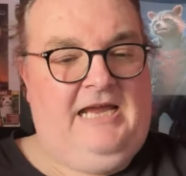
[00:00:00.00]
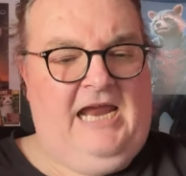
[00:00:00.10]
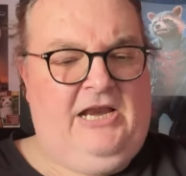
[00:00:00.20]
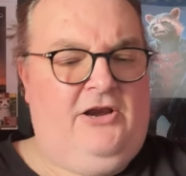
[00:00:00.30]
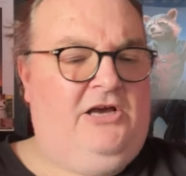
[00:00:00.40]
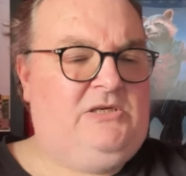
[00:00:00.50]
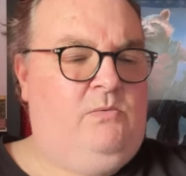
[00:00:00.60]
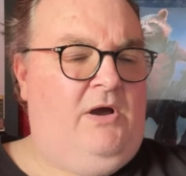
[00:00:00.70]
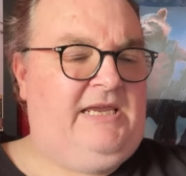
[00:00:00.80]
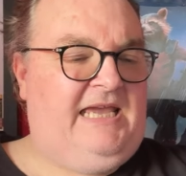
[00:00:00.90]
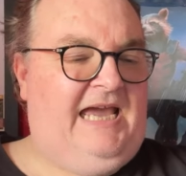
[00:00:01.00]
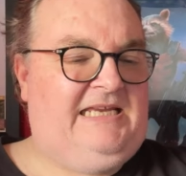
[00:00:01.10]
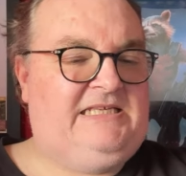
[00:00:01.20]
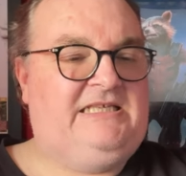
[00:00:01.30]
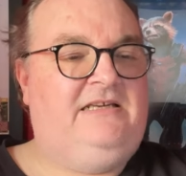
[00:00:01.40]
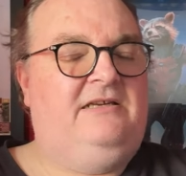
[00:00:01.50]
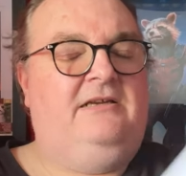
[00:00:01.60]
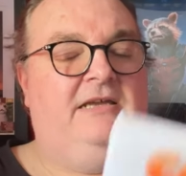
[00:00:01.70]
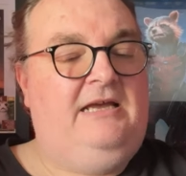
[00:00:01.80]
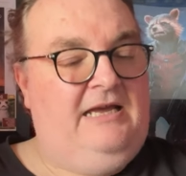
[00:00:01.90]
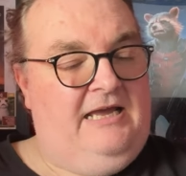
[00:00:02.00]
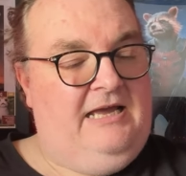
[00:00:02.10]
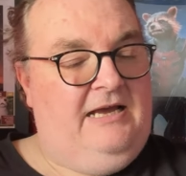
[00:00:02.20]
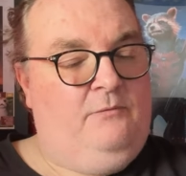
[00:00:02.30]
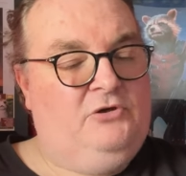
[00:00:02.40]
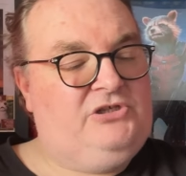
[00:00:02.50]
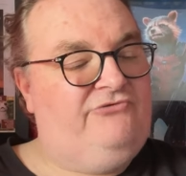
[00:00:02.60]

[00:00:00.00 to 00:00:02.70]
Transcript: And a nice white case. What's